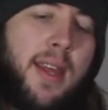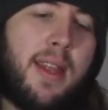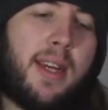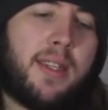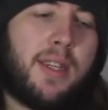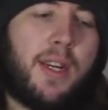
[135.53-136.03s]

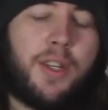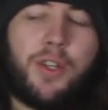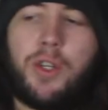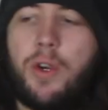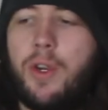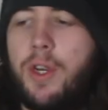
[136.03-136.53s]
That's in our
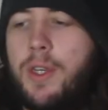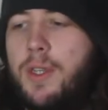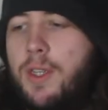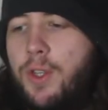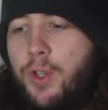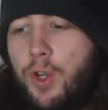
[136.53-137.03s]

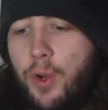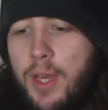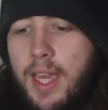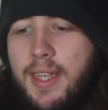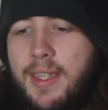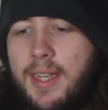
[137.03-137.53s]

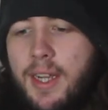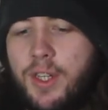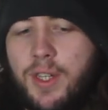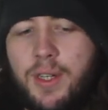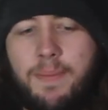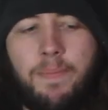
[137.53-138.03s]
showcase
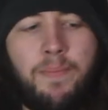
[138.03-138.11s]
section.